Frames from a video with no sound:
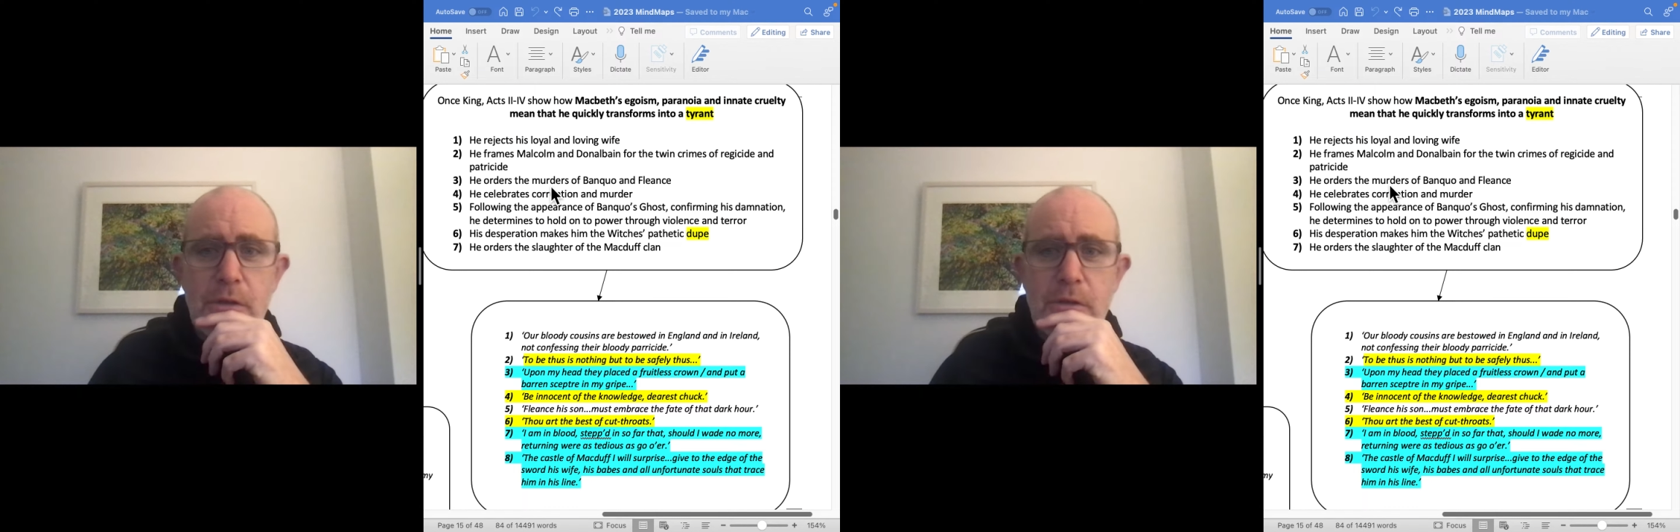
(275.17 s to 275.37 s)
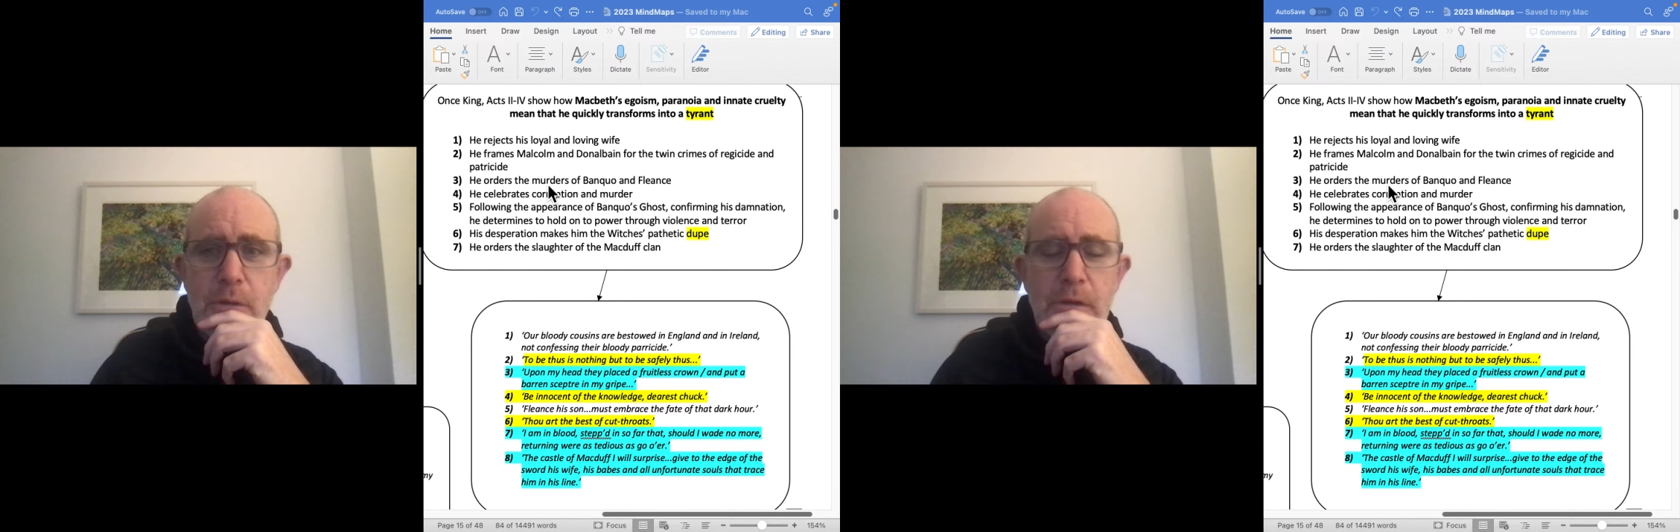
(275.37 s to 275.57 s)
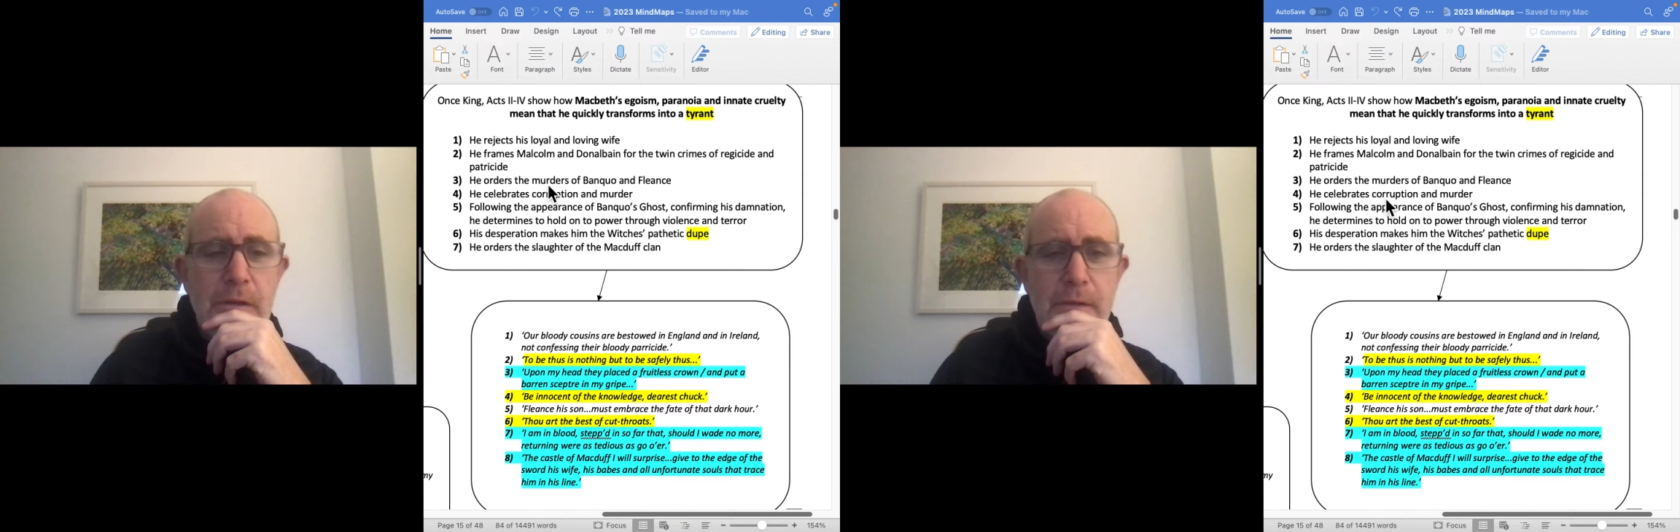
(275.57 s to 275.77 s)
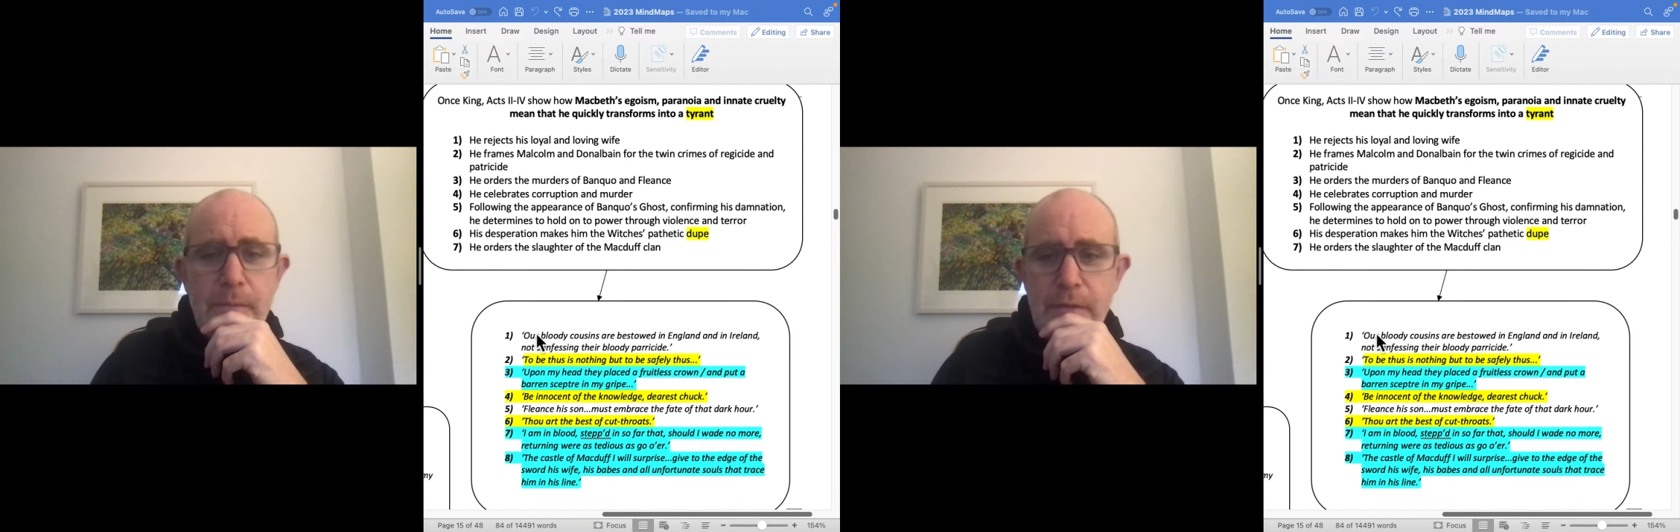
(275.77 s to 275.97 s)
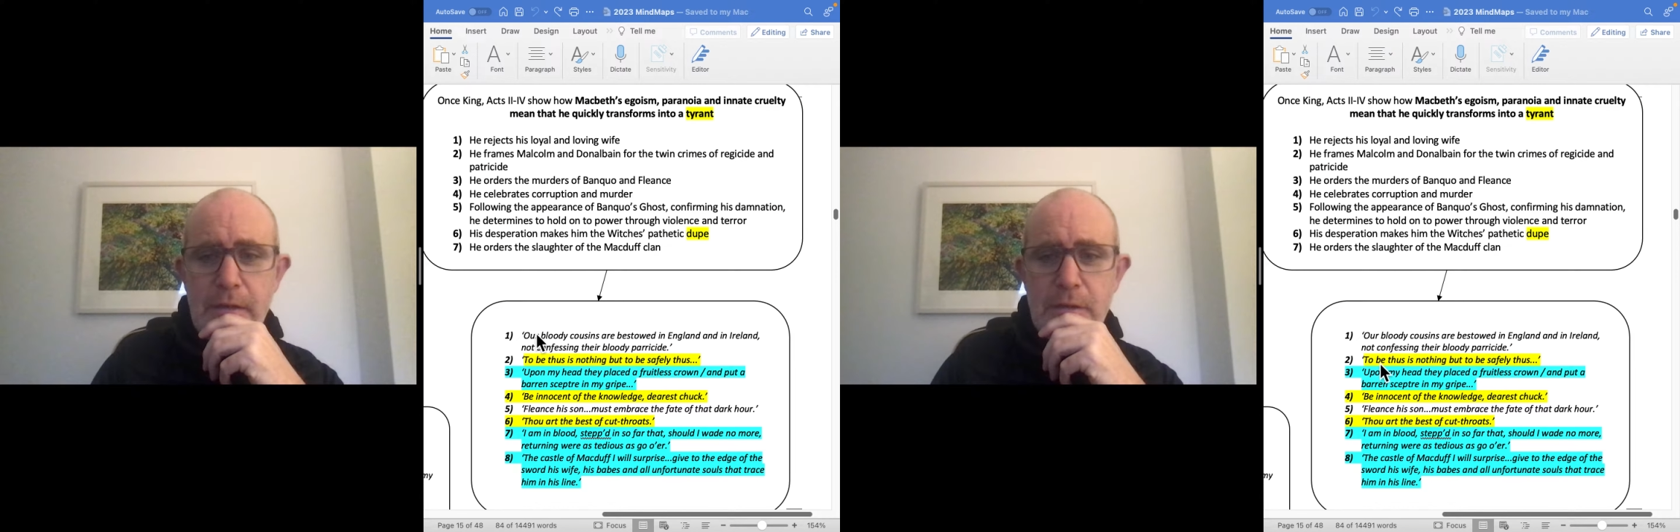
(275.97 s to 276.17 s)
So
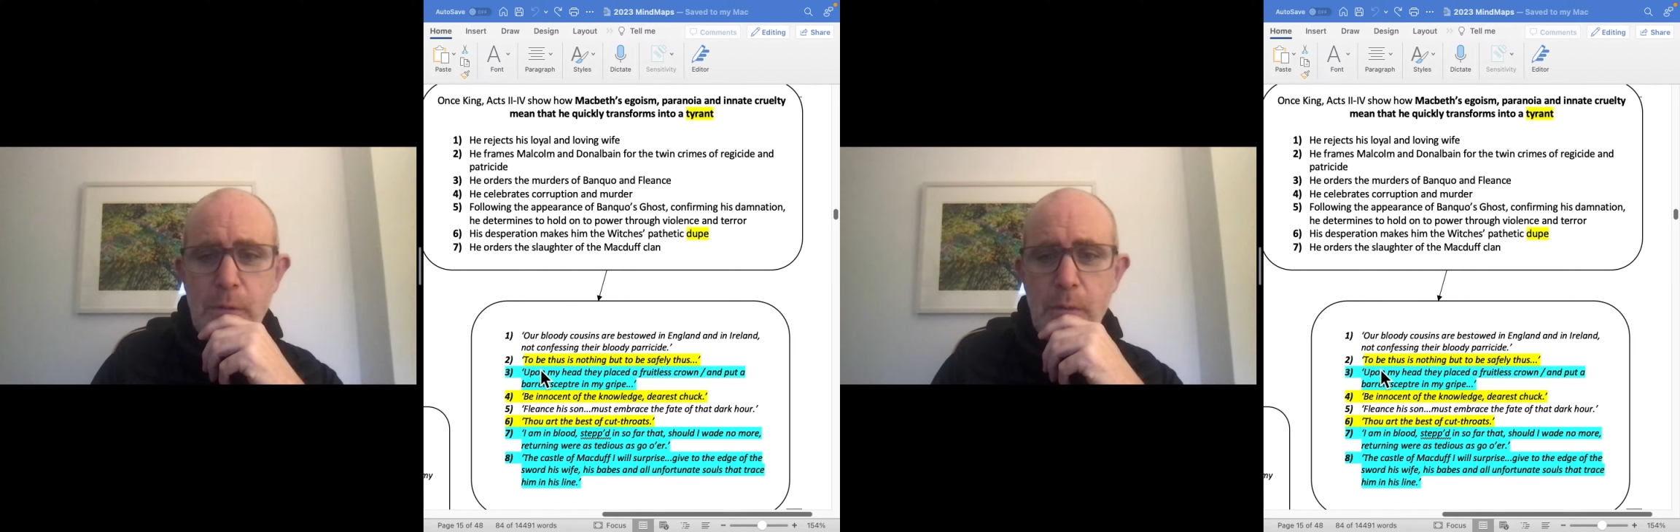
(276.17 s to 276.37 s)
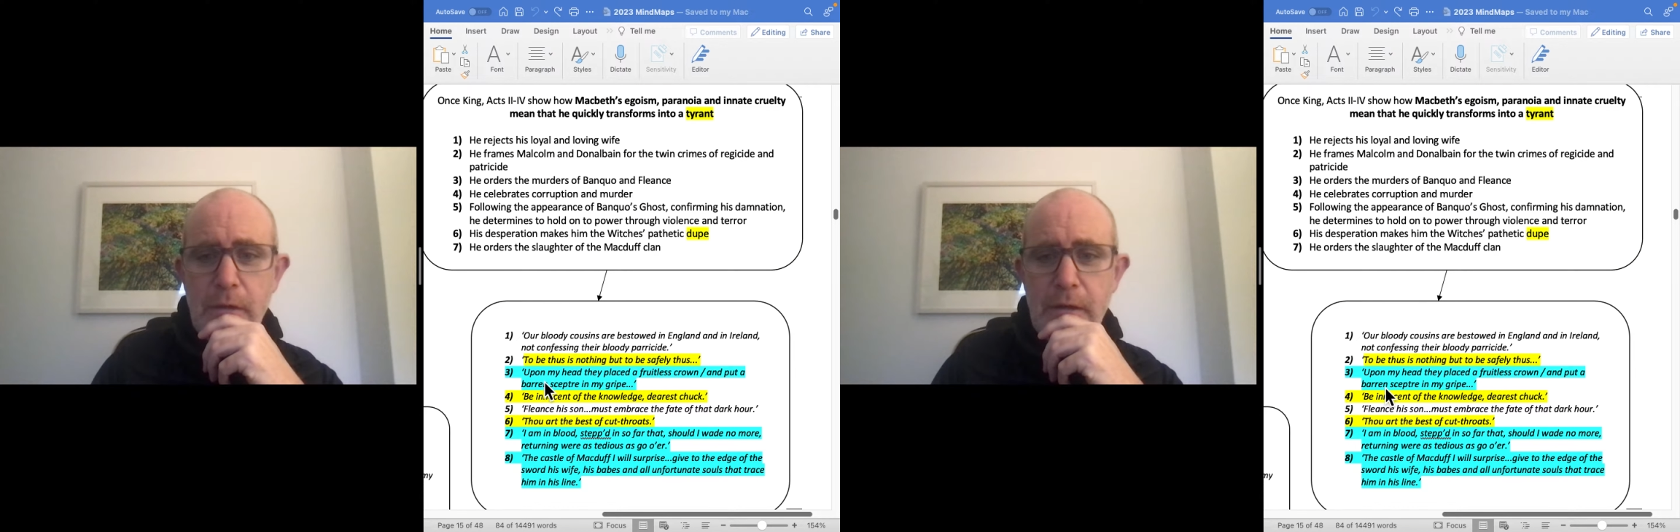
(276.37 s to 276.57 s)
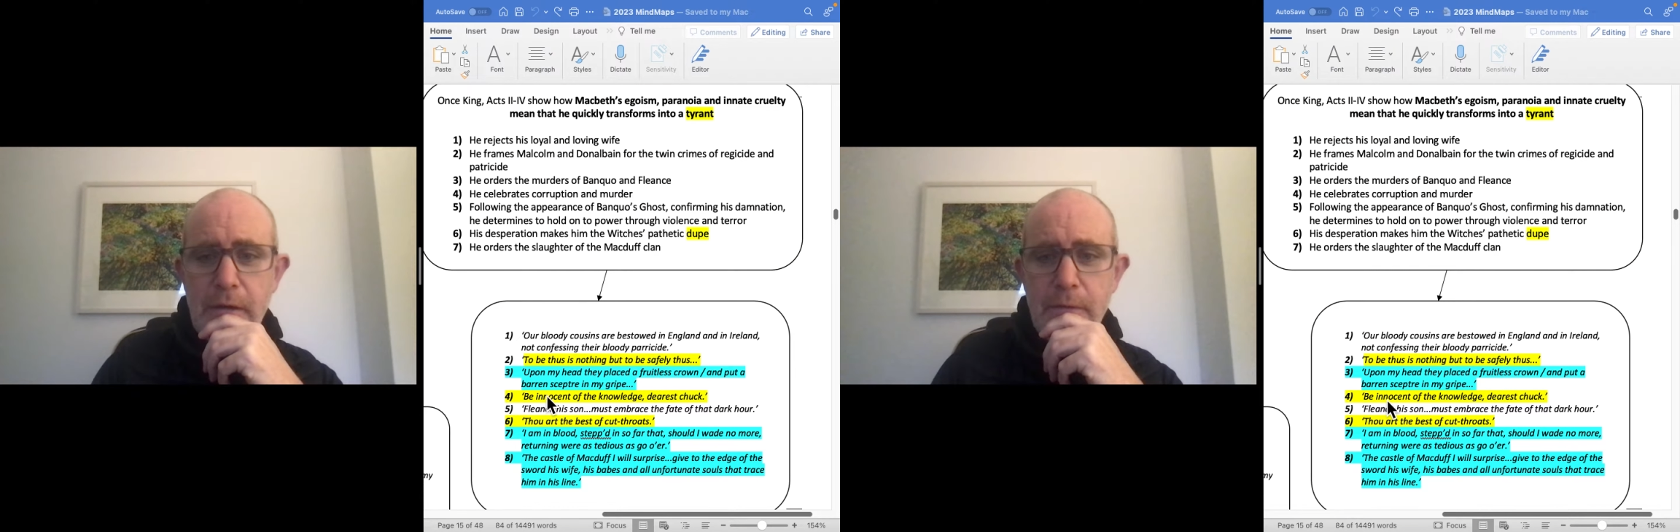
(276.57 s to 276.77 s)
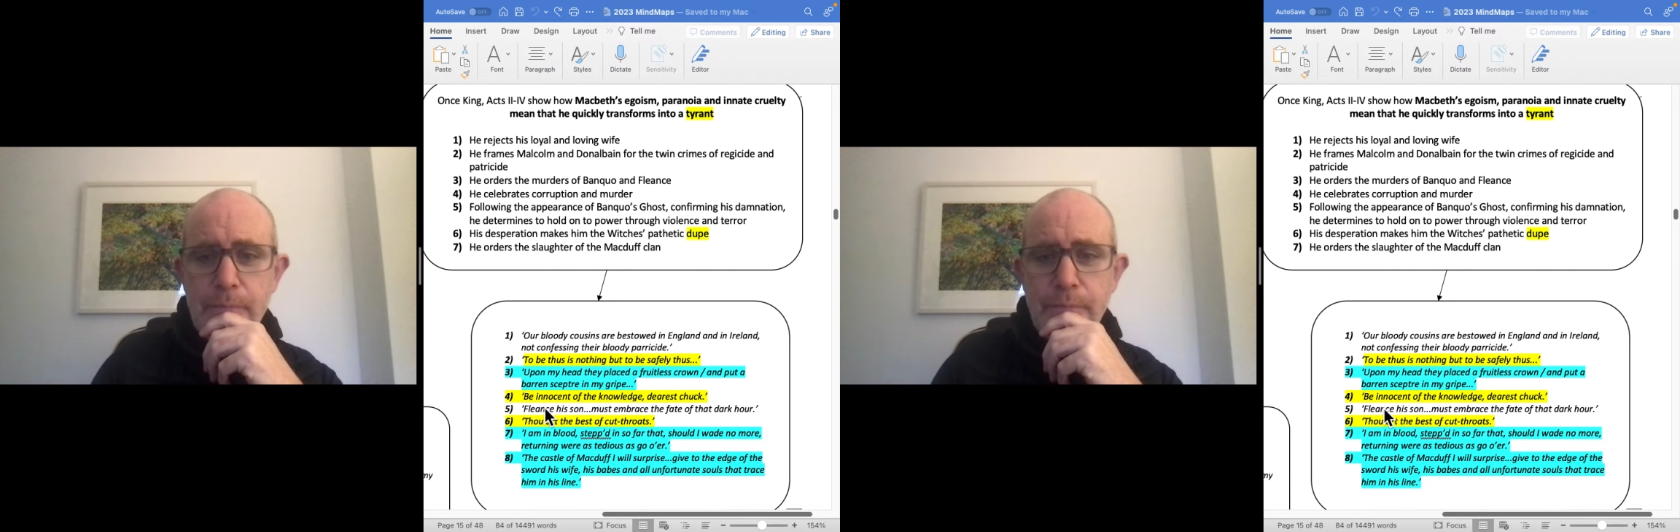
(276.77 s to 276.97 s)
this quote here,